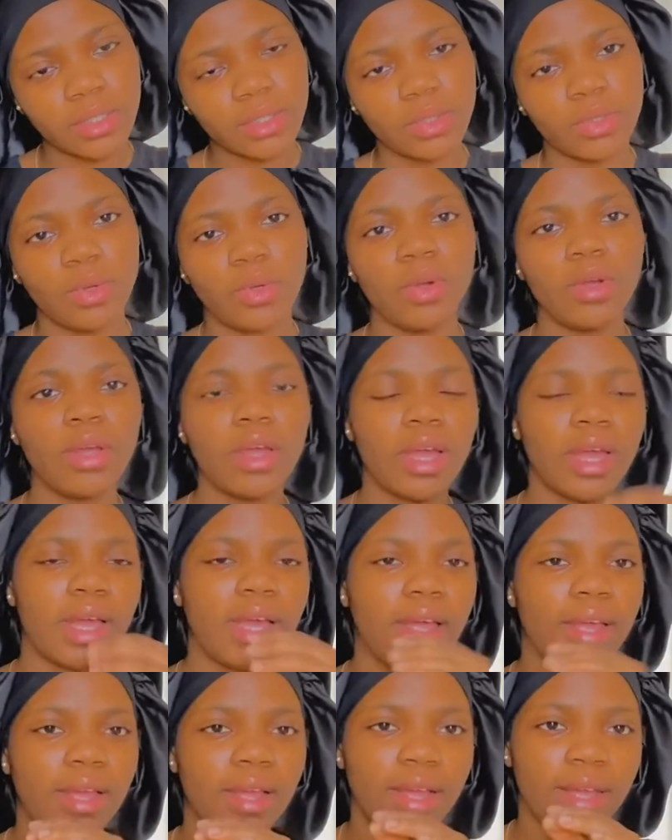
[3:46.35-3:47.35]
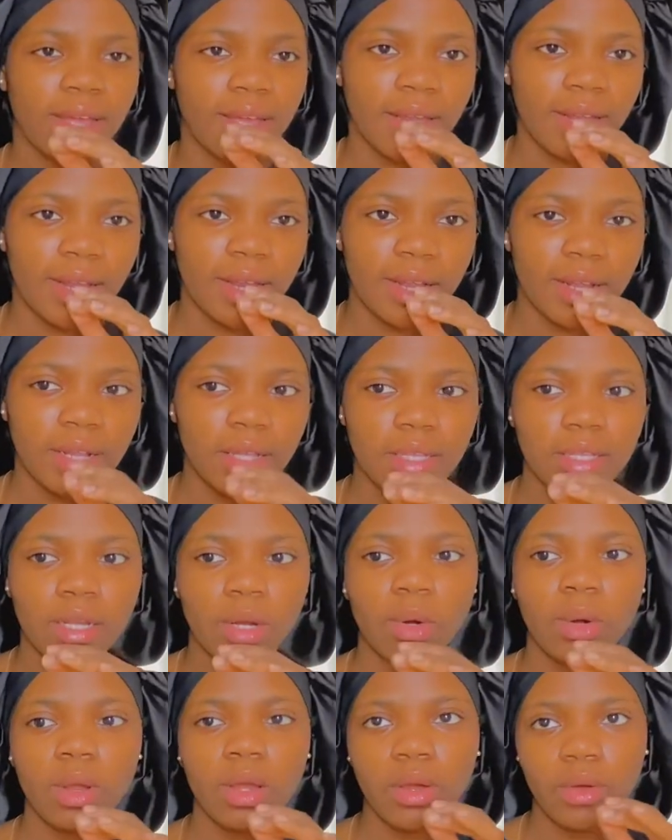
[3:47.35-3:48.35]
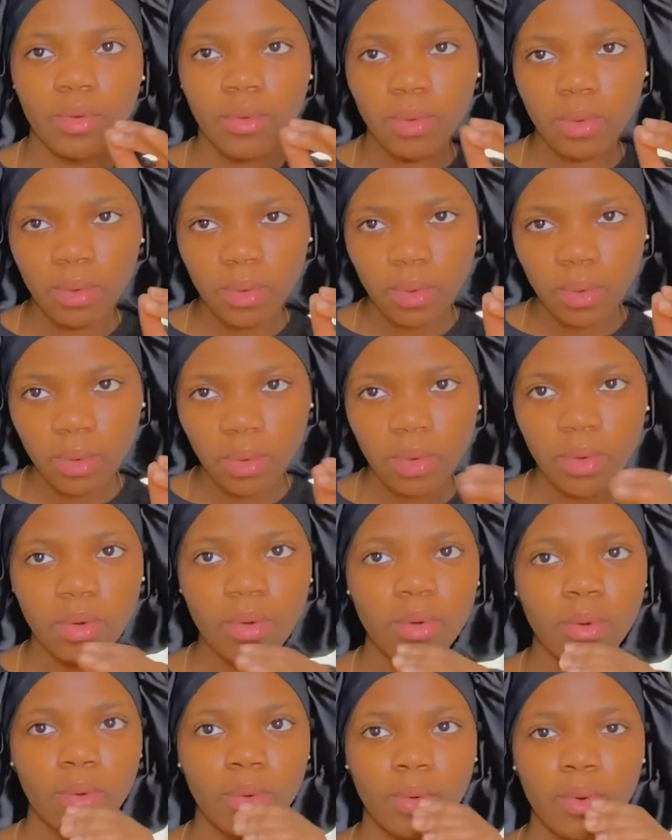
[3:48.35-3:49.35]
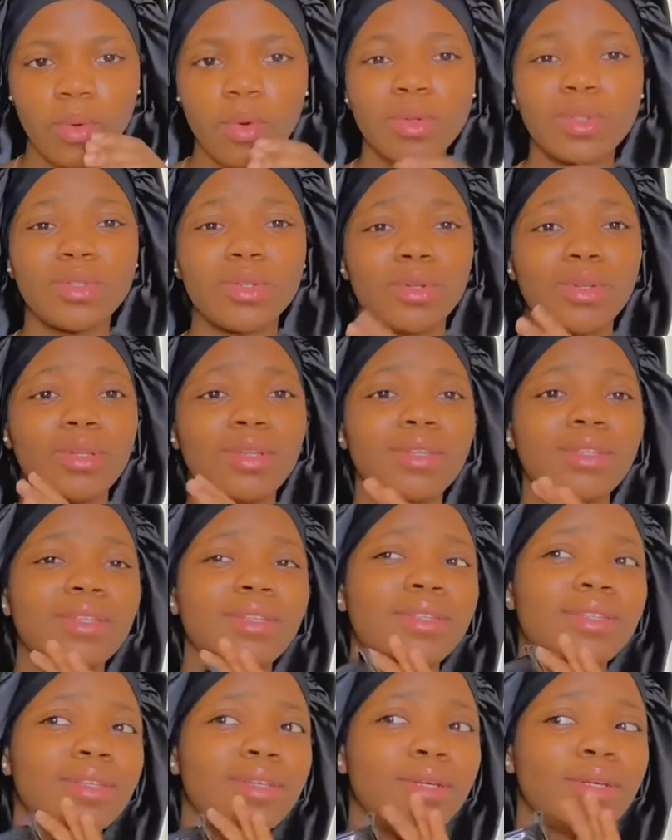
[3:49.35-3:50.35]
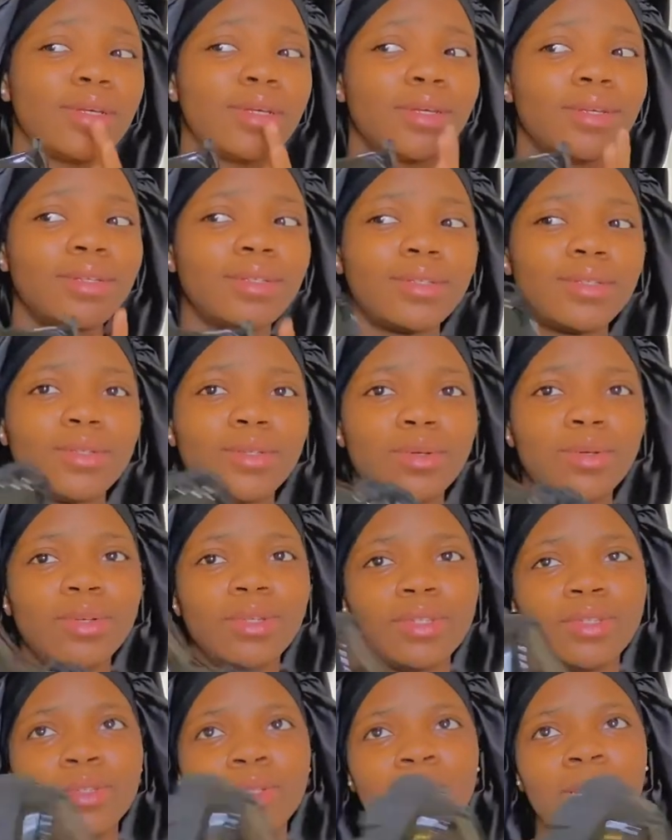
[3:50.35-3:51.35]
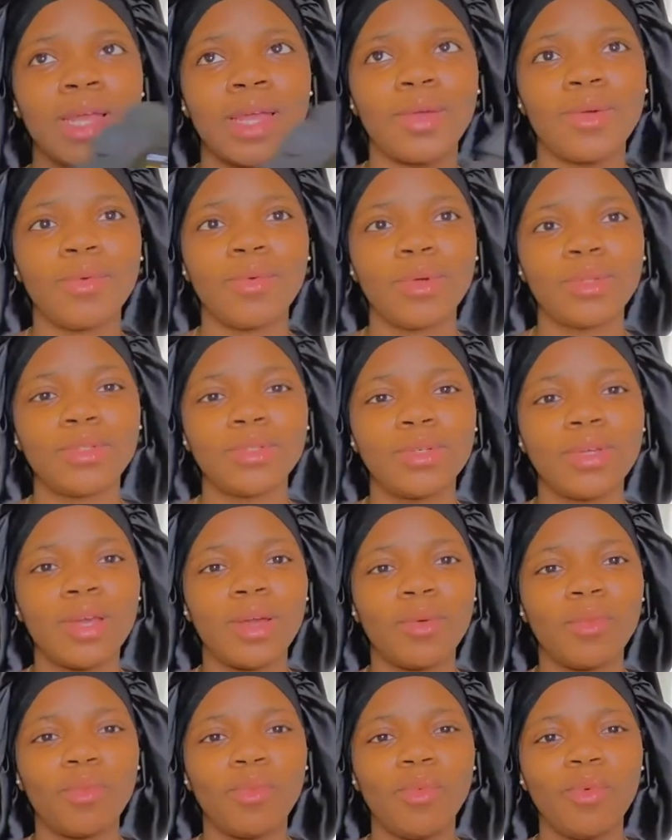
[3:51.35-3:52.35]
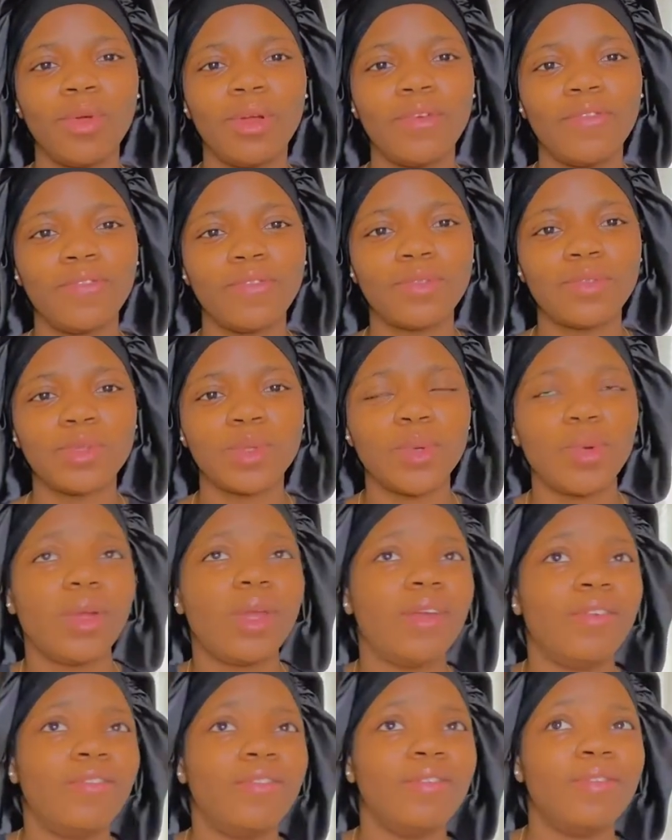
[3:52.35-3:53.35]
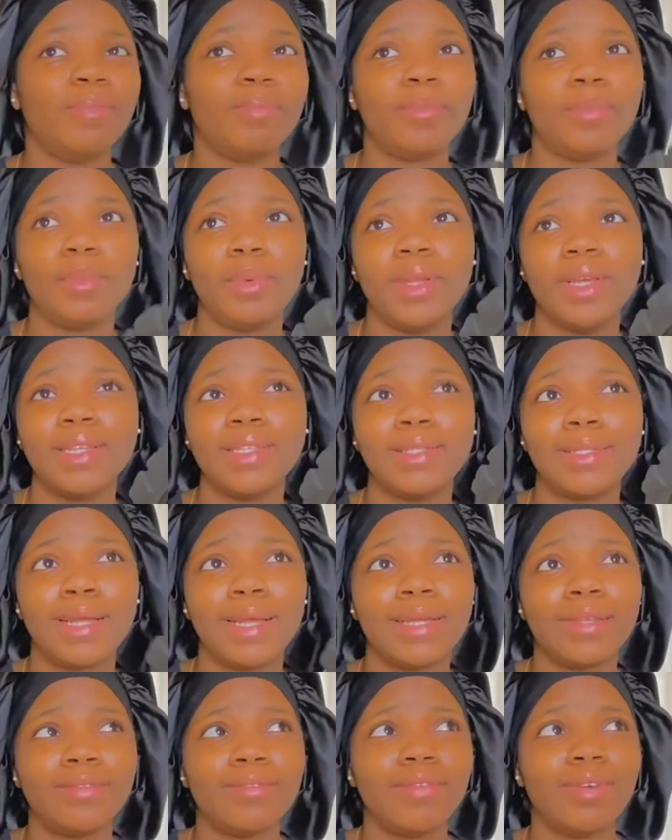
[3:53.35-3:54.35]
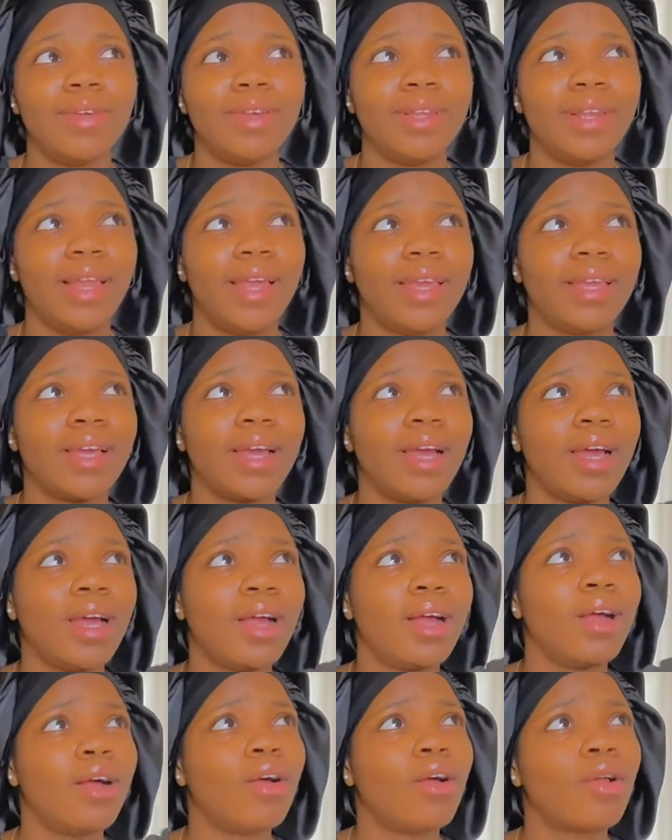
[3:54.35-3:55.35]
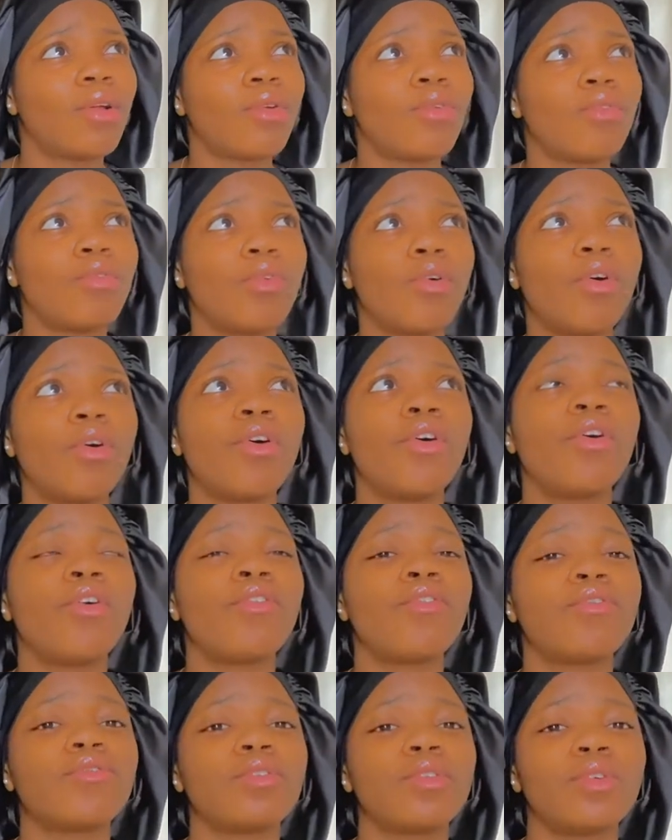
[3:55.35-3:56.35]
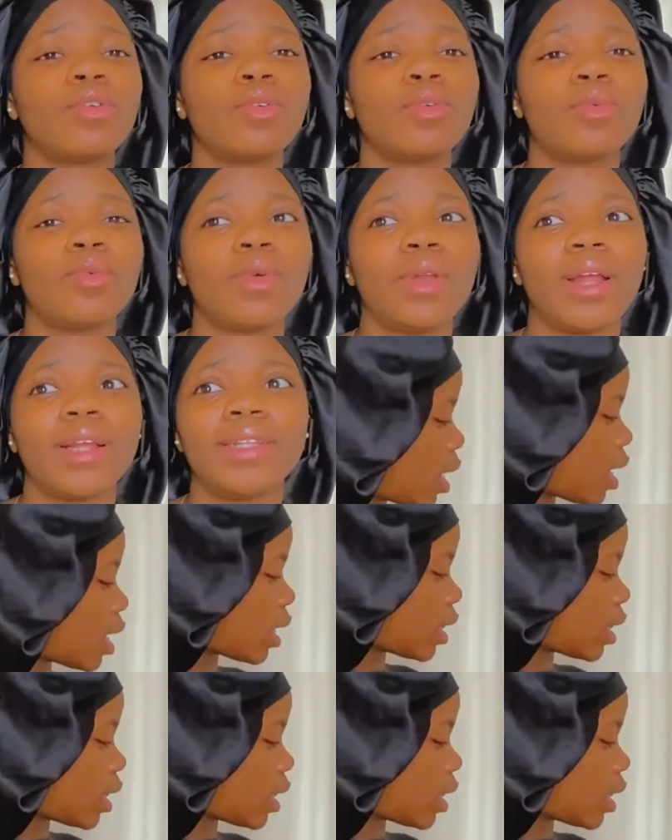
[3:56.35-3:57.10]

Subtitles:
So I can hear the sound whoo, whoo. So this shoe is not like what you can wear to a place that is very like rough or like.